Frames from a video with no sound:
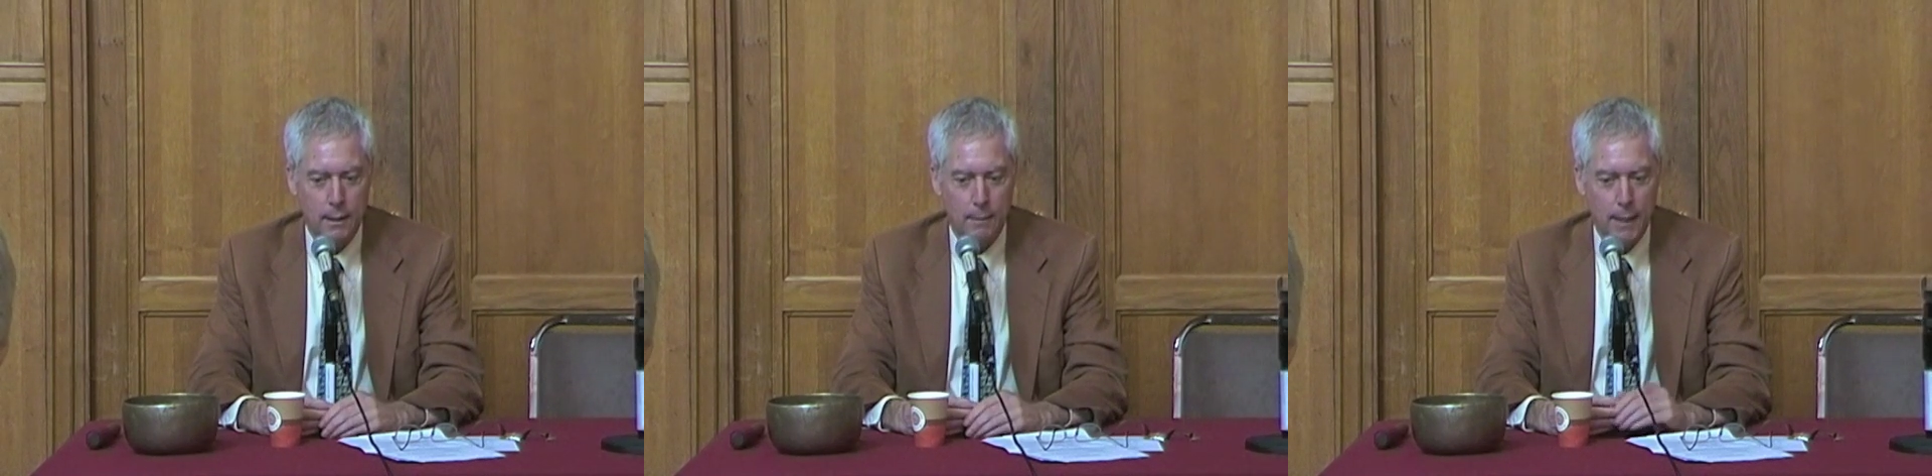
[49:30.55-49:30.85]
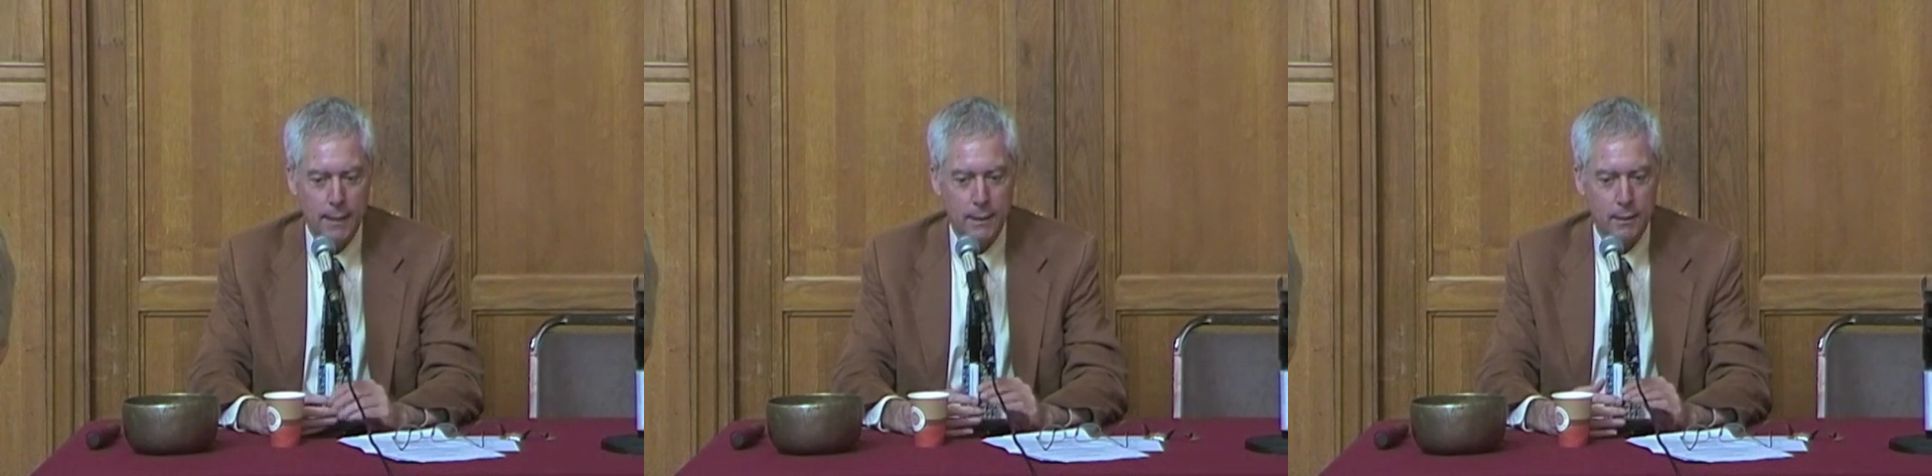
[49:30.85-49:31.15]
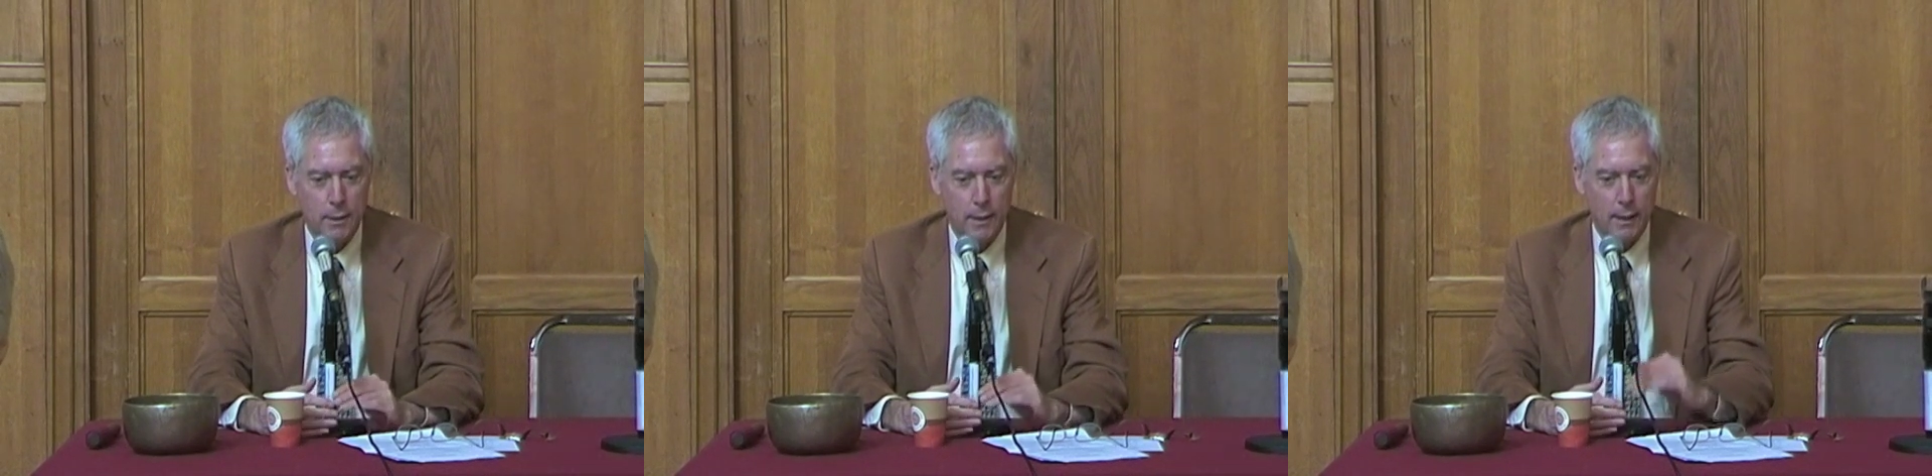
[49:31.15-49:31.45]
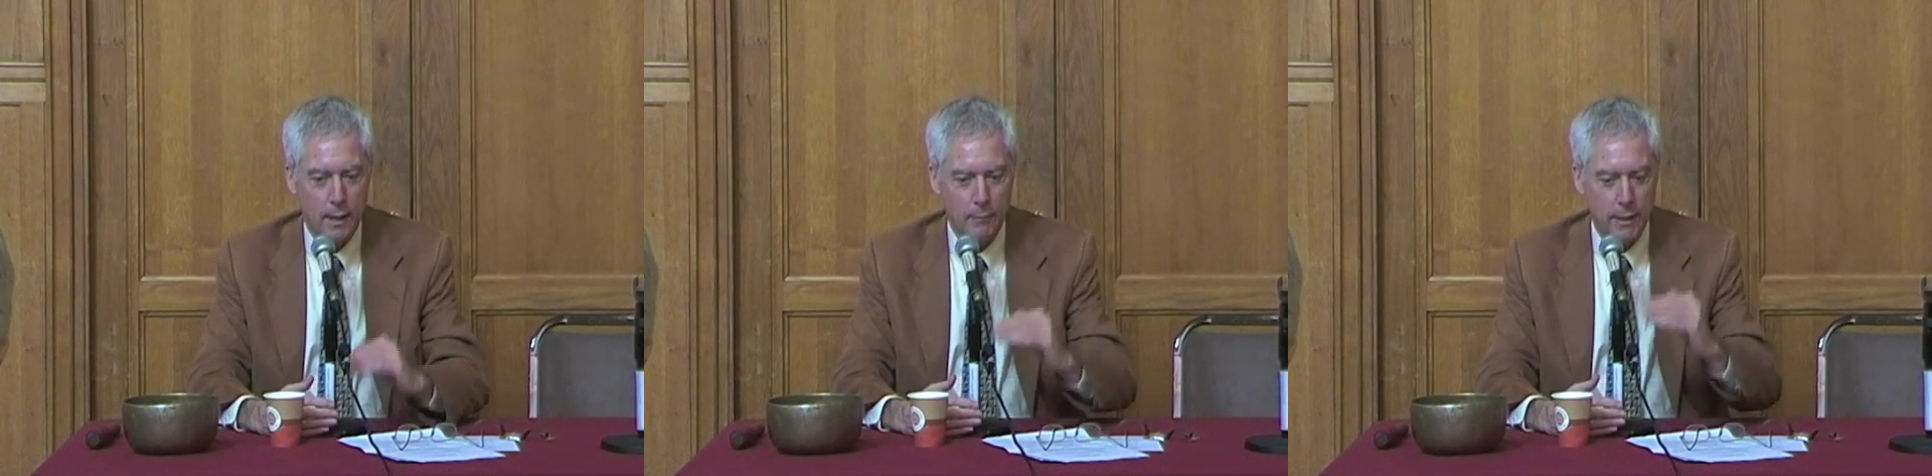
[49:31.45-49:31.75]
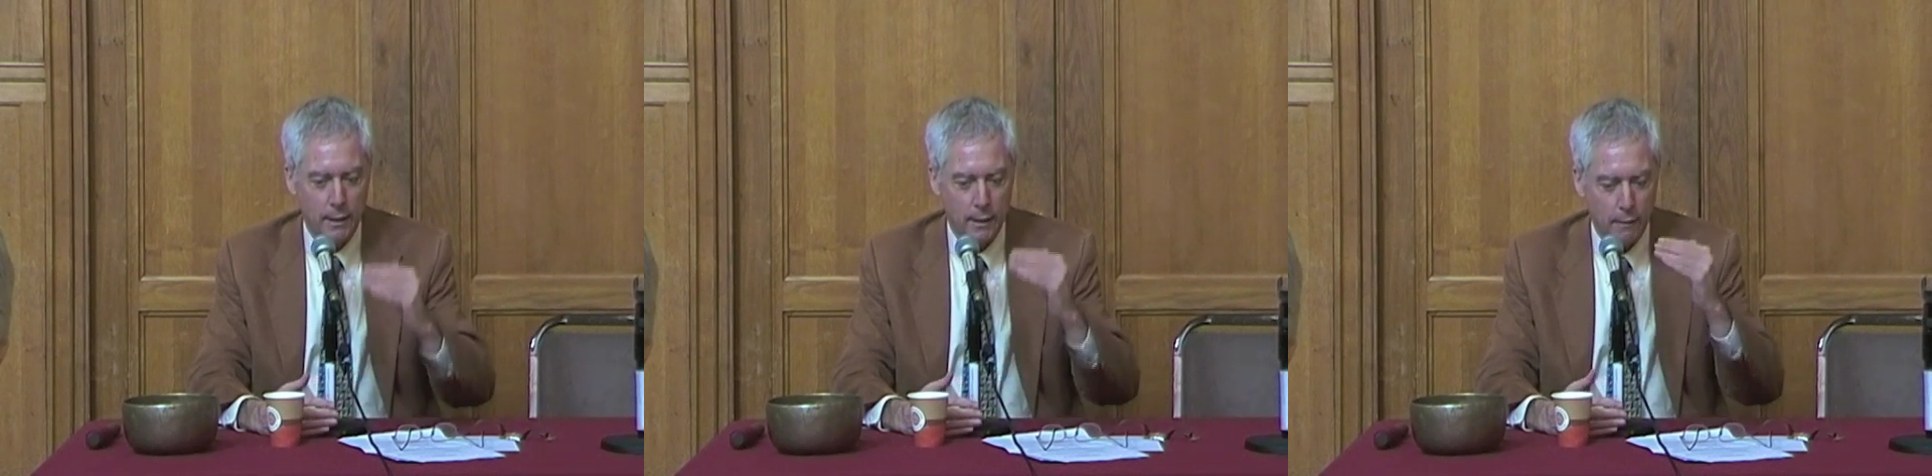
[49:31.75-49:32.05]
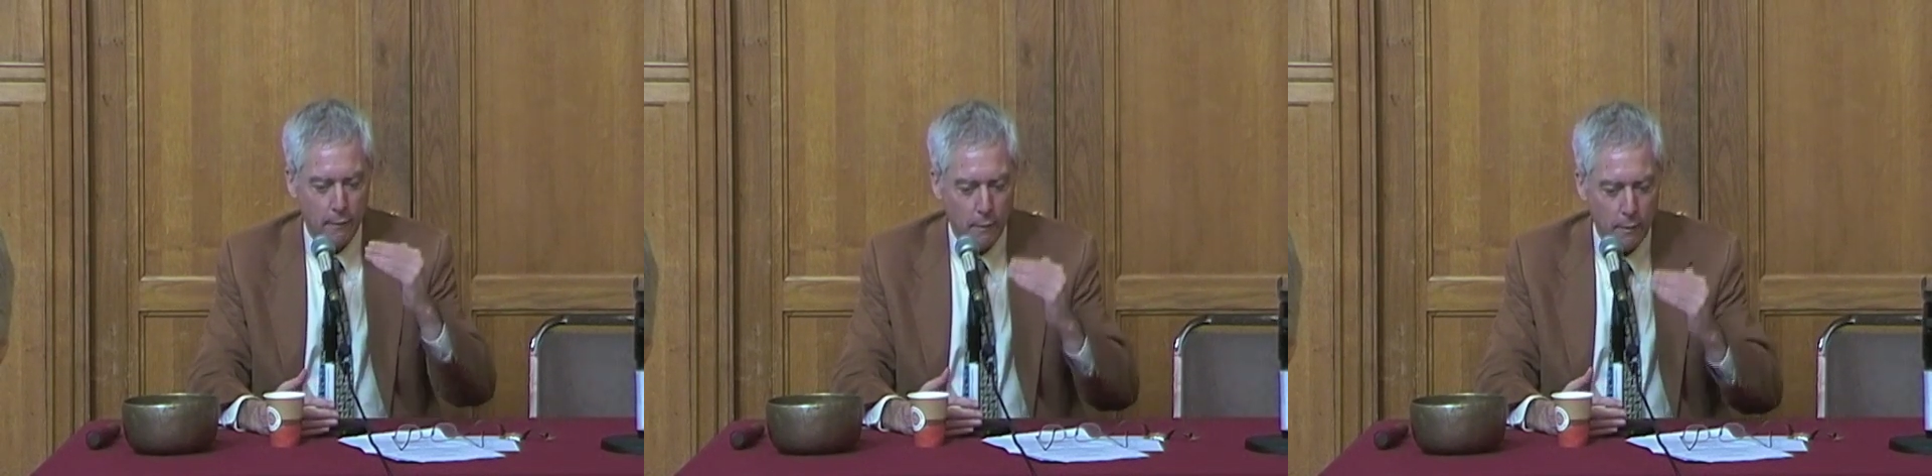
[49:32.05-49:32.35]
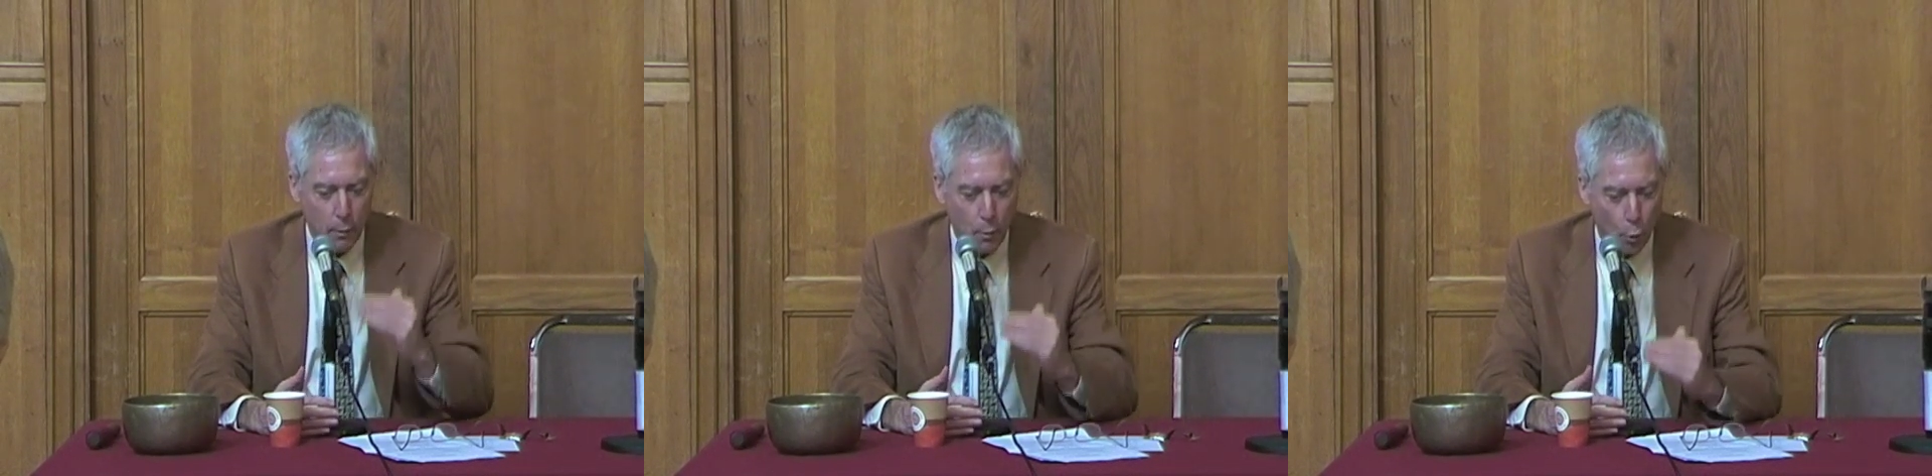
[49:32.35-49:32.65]
the blessings are not coming
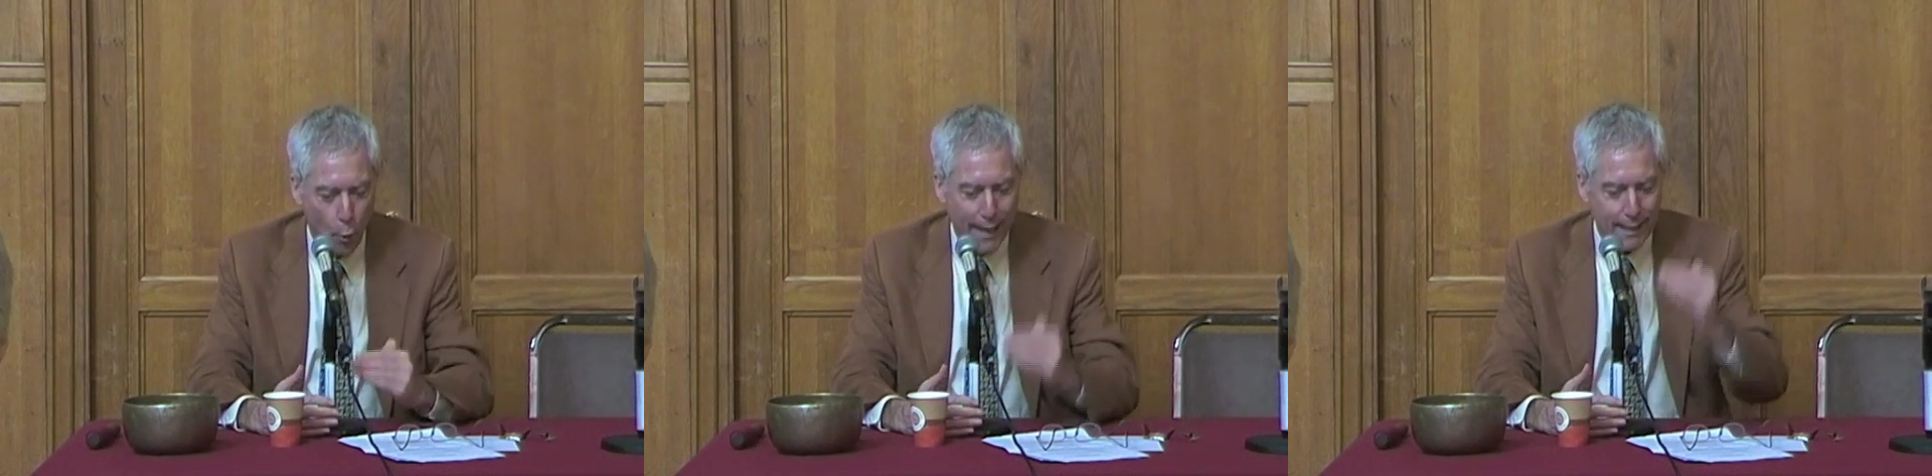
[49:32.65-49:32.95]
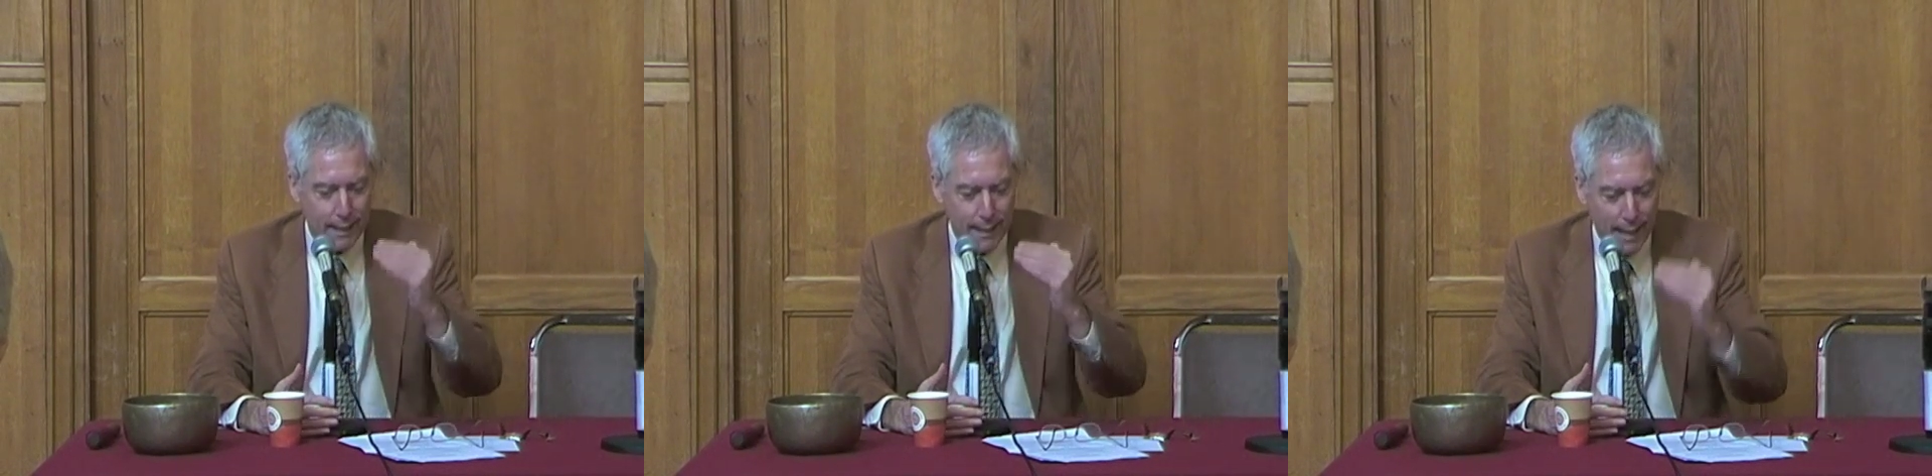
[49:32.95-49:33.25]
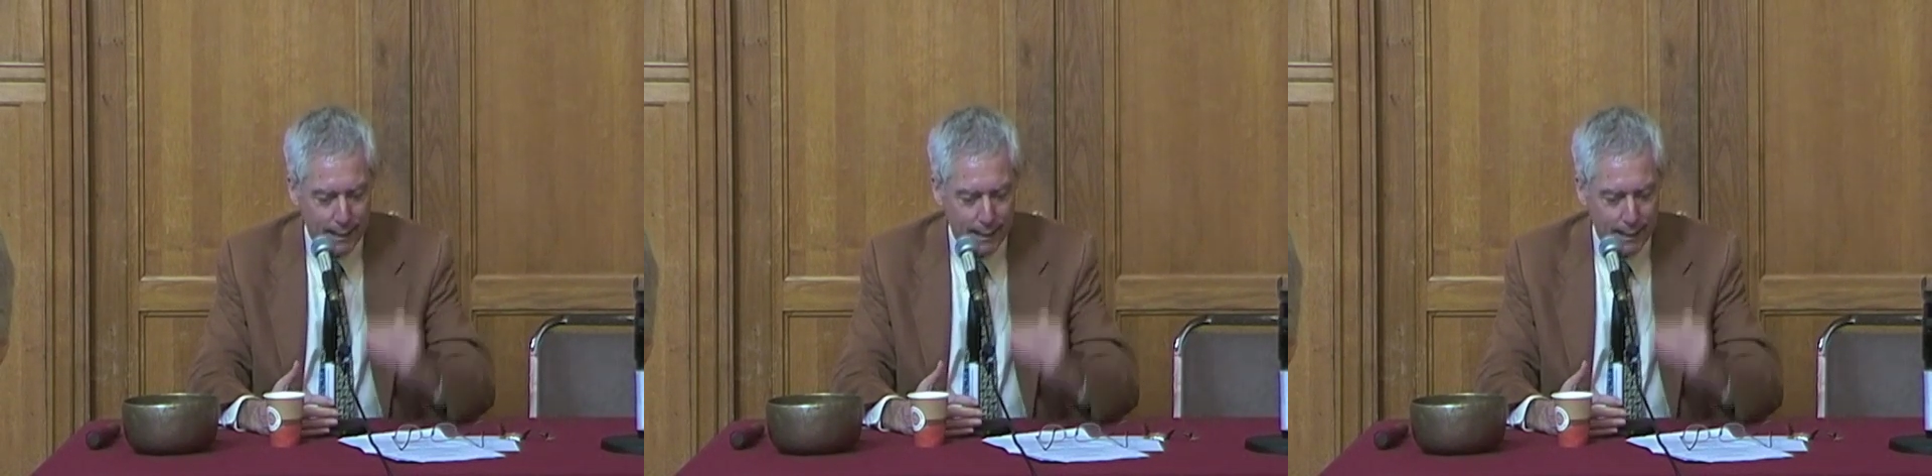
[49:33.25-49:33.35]
radically,